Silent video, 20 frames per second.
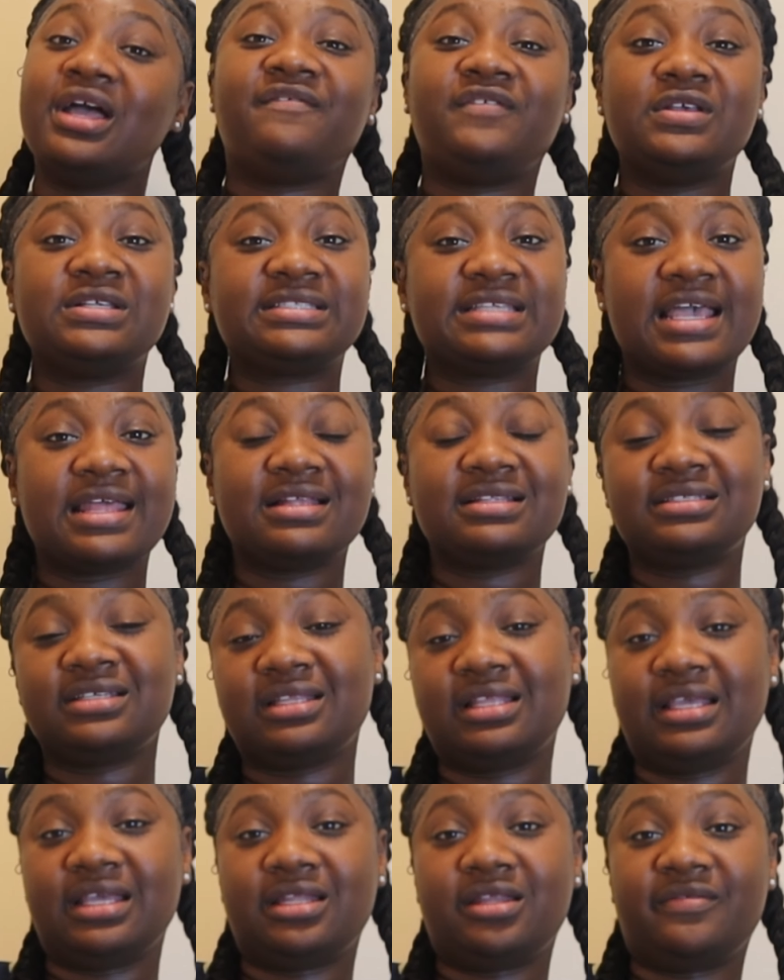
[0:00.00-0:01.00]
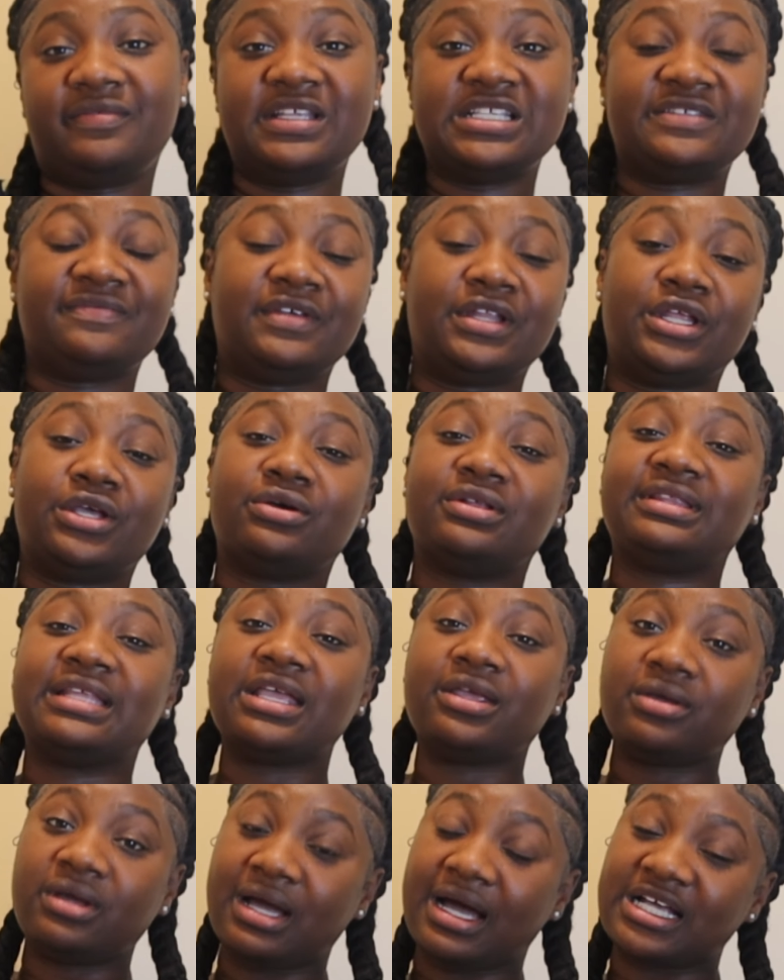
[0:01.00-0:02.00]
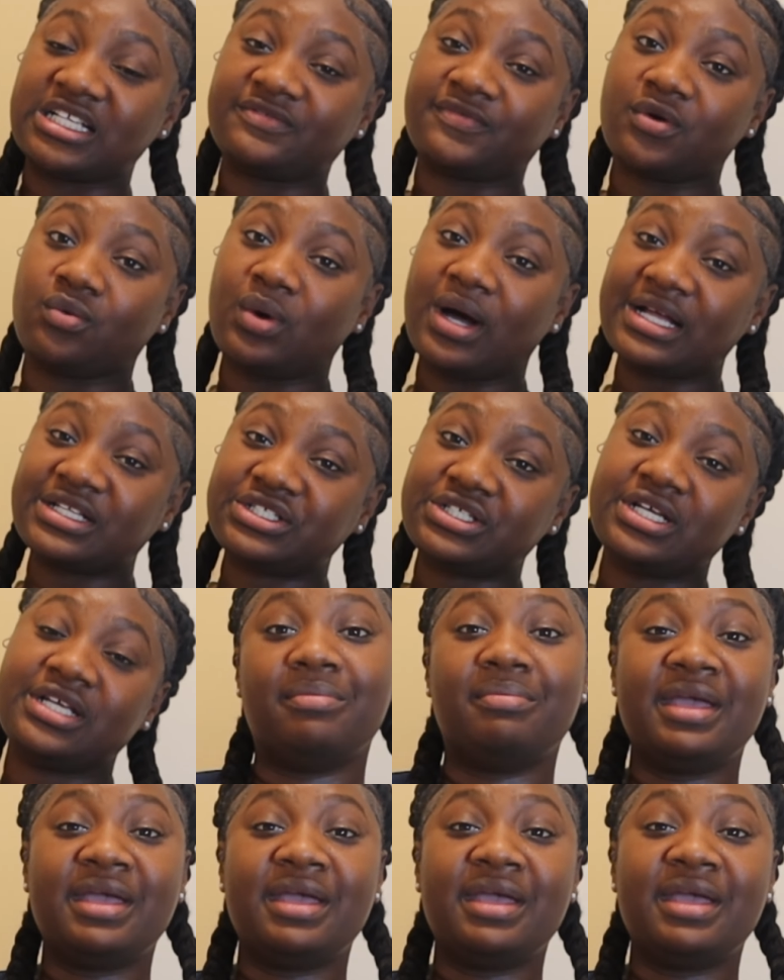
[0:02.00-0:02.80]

If you stayed until the end of this video, thank you guys for watching,